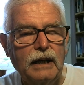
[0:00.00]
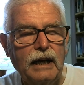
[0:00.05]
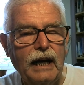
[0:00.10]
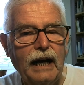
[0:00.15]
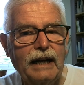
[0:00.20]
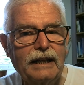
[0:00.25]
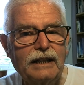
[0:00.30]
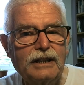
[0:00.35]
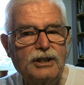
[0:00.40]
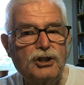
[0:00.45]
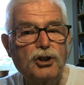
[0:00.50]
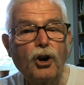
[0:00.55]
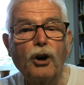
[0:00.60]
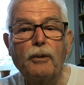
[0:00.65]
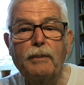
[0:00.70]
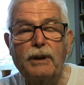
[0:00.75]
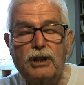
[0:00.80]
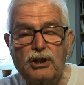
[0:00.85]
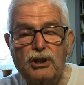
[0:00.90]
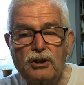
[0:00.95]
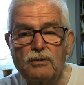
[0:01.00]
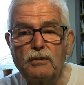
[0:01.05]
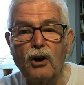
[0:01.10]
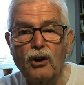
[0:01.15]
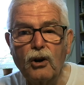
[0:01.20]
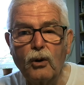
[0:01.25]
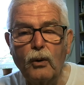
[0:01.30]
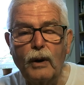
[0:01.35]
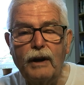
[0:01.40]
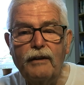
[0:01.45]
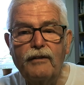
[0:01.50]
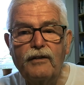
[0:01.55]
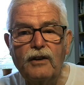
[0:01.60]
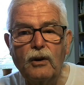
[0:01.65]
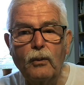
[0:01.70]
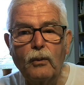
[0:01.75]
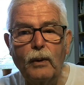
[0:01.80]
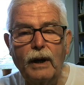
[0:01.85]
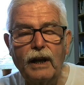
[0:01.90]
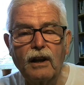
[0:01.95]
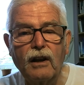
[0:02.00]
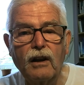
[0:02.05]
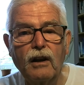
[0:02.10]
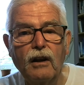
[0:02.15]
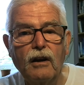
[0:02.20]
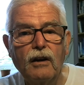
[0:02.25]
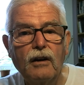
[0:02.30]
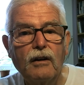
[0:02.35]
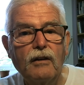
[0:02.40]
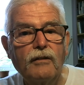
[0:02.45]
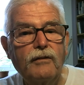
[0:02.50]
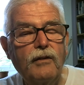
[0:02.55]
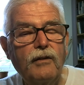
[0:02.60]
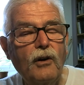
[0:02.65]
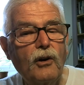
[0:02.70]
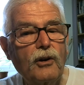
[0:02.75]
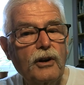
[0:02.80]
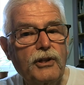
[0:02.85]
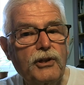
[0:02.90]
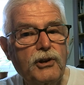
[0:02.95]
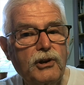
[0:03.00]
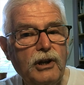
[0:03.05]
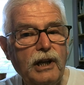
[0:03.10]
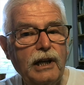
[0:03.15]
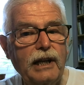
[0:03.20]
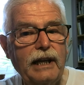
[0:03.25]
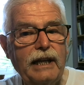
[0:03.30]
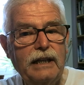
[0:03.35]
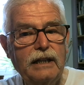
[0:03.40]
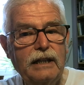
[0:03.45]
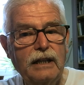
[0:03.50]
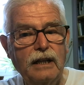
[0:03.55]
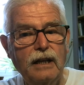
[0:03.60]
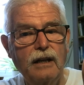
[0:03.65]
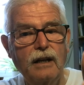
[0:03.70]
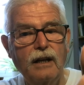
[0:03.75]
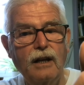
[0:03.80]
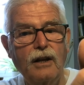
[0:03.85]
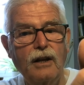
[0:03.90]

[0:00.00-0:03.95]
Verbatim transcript: And join me tomorrow, if you will, for a thrilling